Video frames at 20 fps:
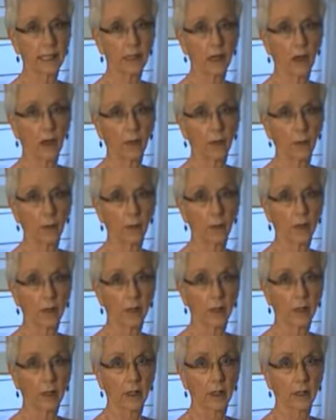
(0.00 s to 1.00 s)
all the work.
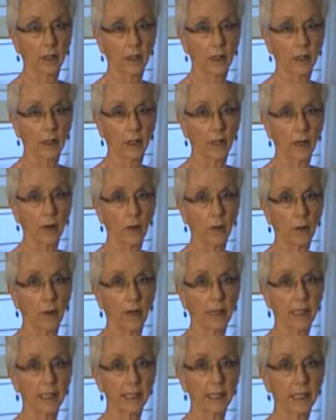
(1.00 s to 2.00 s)

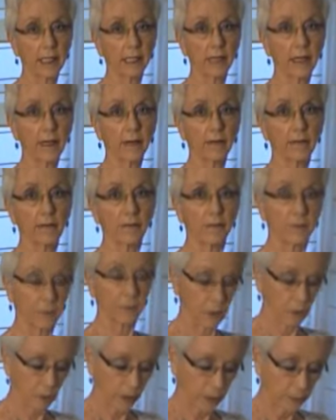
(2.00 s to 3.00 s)
Whereas if
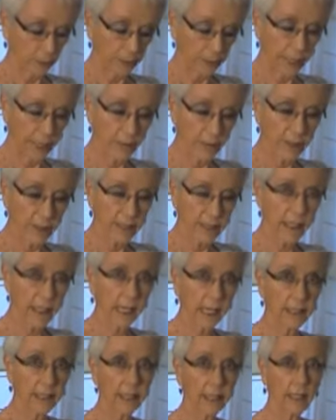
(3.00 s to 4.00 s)
you can play with this
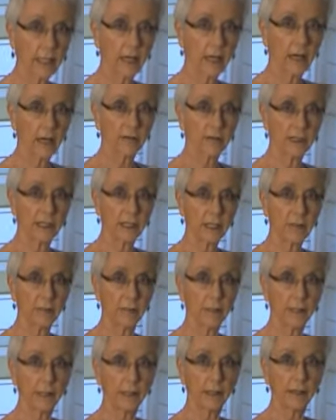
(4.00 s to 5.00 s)
idea of
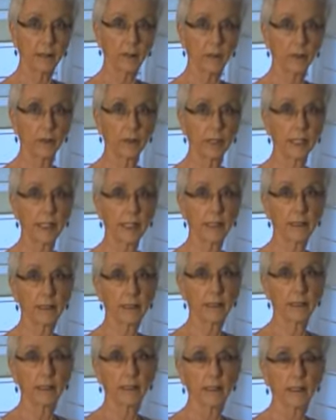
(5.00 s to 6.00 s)
deepening the
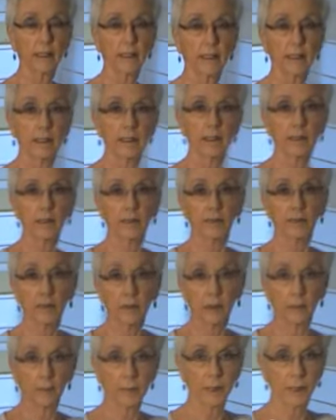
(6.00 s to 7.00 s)
crease, see if you
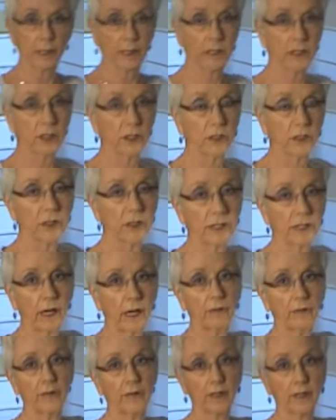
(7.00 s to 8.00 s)
can position
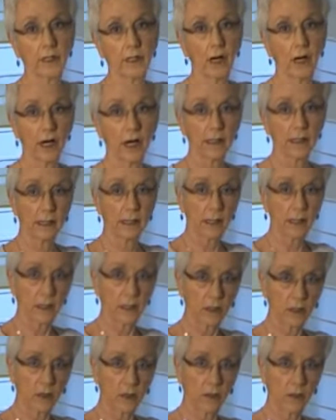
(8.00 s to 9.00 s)
yourself in the car seat
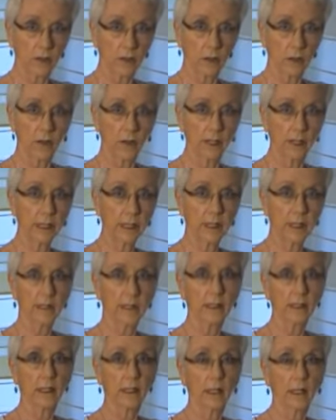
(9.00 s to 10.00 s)
so those
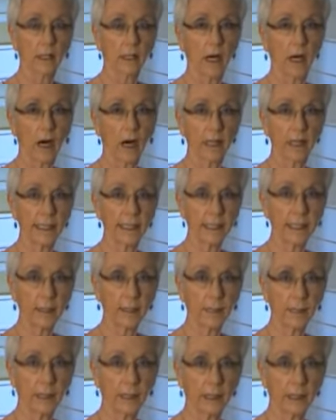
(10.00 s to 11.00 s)
creases are
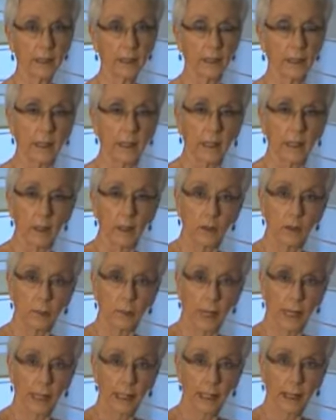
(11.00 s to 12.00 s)
deepened. You
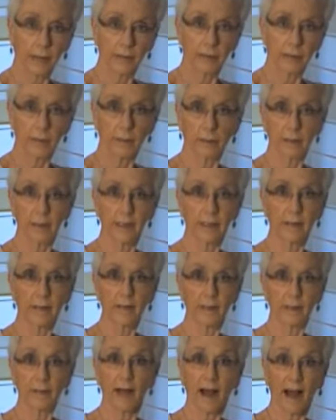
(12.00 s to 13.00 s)
might have to put
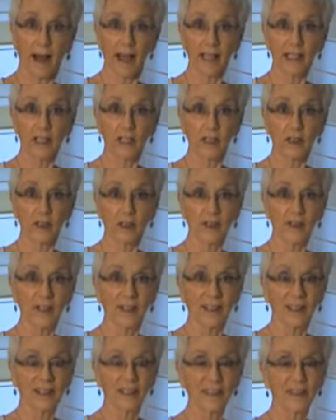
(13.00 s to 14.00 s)
something behind you
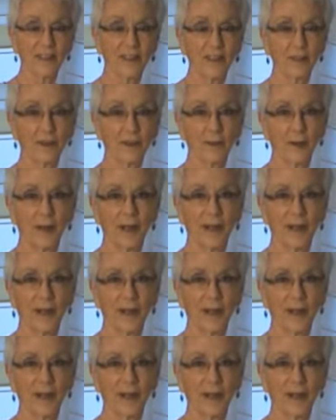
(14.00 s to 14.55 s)
to